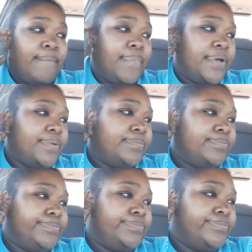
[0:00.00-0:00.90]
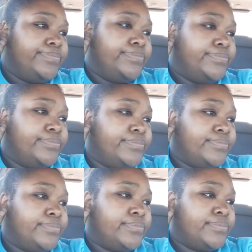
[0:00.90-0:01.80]
But
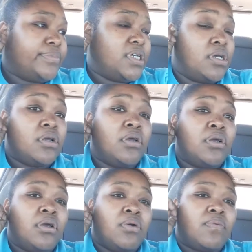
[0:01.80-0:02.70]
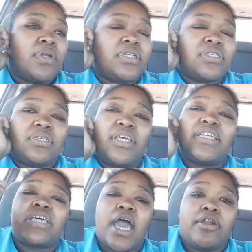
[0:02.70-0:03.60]
yeah, what is it?
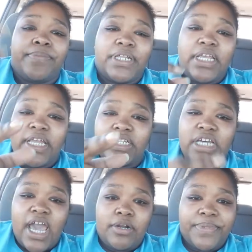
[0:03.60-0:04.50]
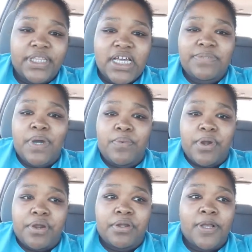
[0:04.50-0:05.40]
Entitlement, that's my
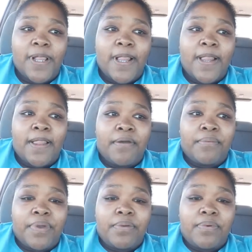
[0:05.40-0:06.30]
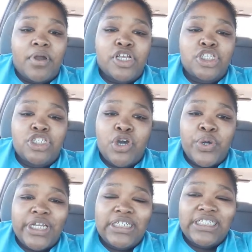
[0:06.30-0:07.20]
word. People are
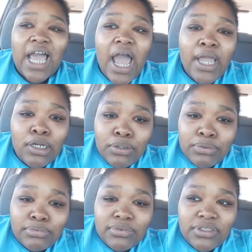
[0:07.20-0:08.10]
so entitled